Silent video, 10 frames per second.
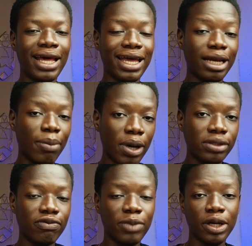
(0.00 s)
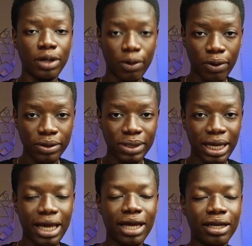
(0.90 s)
and the amount of money you're going to
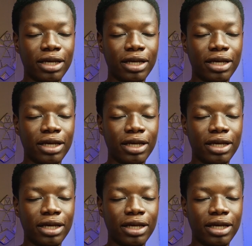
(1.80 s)
earn